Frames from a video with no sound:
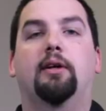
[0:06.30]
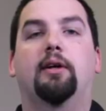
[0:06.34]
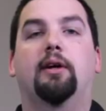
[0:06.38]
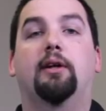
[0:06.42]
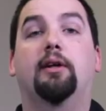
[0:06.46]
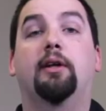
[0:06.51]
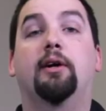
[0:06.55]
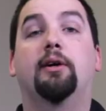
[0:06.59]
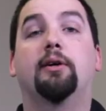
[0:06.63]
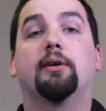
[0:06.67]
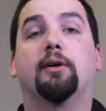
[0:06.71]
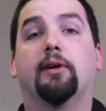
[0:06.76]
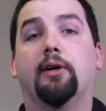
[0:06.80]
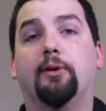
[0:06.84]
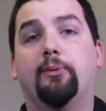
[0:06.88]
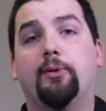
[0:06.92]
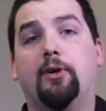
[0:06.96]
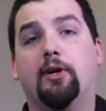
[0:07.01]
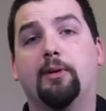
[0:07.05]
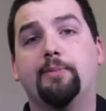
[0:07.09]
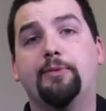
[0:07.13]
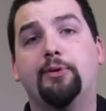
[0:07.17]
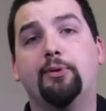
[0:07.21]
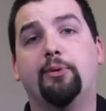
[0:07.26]
Hello, and
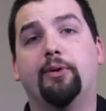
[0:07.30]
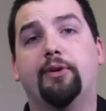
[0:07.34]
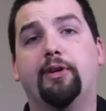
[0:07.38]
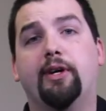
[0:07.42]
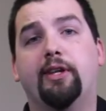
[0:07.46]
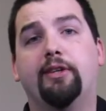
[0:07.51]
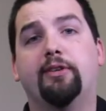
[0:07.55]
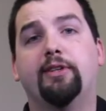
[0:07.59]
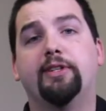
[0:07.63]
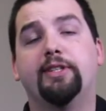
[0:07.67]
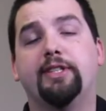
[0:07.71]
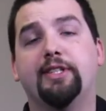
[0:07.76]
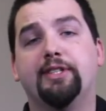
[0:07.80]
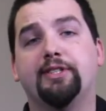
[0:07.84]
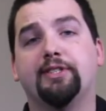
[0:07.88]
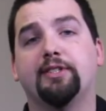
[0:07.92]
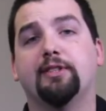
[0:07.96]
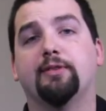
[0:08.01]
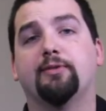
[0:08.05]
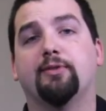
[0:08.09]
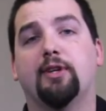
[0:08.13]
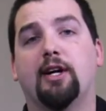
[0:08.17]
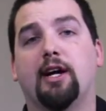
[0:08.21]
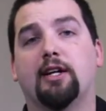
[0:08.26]
welcome to another
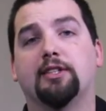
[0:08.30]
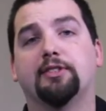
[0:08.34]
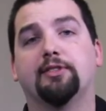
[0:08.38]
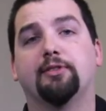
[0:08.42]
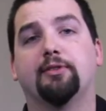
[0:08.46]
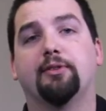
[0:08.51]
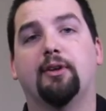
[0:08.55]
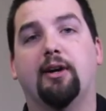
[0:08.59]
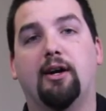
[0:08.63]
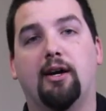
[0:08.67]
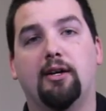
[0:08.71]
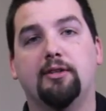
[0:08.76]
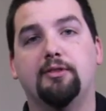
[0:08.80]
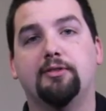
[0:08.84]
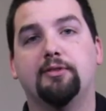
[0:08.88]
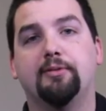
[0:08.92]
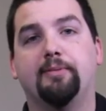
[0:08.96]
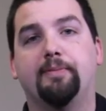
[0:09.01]
edition of RHOX Garage.